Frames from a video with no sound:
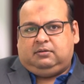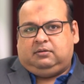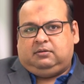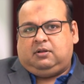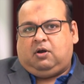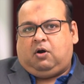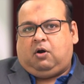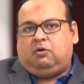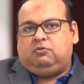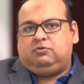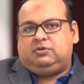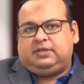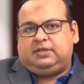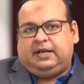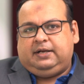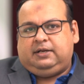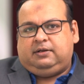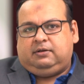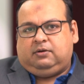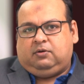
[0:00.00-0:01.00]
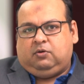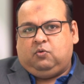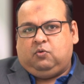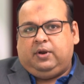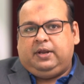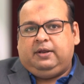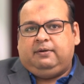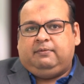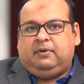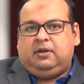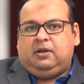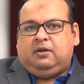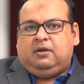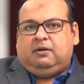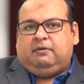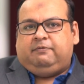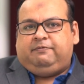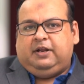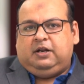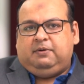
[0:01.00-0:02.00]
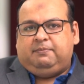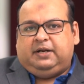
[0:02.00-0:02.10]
the outside going feed